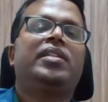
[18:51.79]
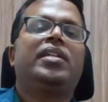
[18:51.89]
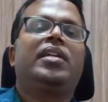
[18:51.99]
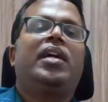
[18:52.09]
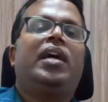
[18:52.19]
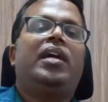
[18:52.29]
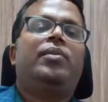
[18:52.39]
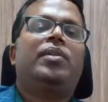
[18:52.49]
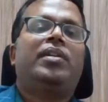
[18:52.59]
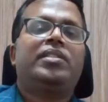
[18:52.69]
and what
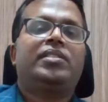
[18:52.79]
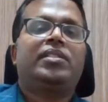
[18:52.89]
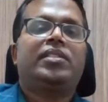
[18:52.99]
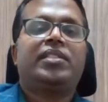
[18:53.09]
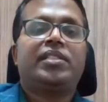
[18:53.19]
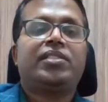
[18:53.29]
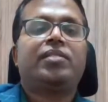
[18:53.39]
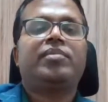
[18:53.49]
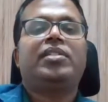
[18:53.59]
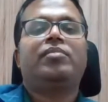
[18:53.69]
is the thickness of the
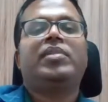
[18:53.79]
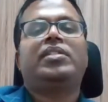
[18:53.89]
endometrium,